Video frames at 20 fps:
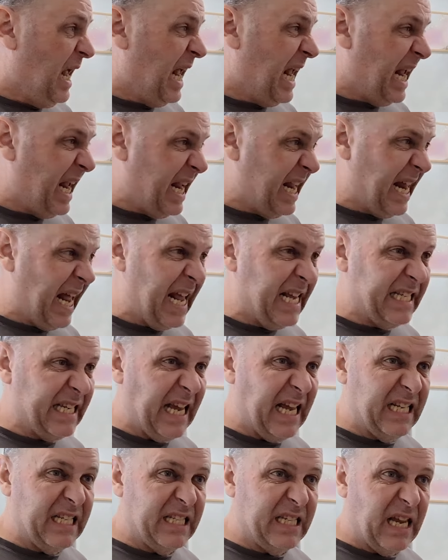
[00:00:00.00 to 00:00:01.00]
It has
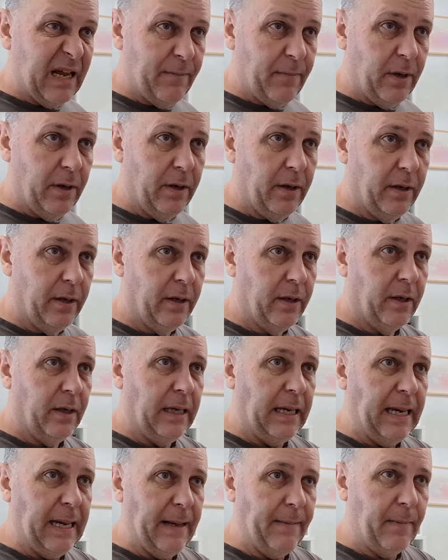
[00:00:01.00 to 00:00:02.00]
had some
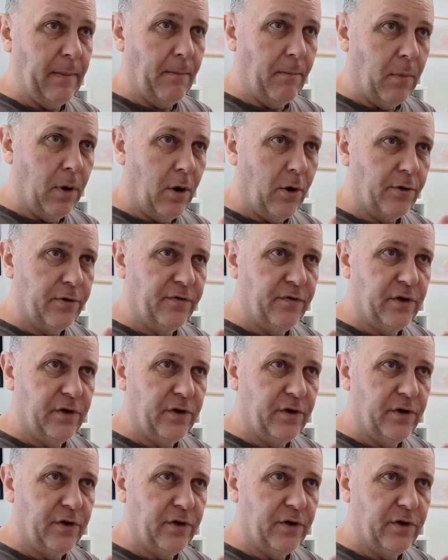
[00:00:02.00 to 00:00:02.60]
milder